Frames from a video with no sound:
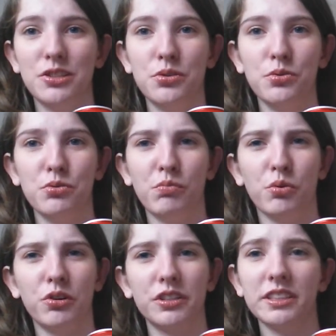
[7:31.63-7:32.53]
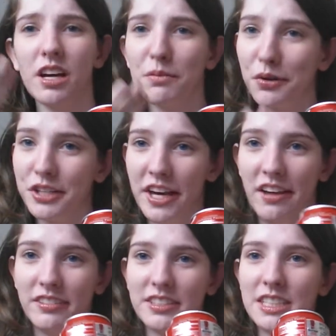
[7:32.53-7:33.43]
to more somber
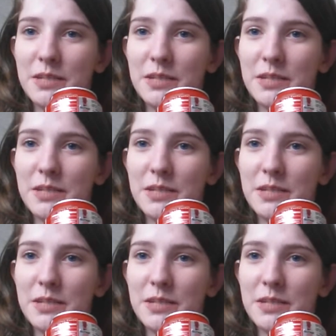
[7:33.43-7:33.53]
tales,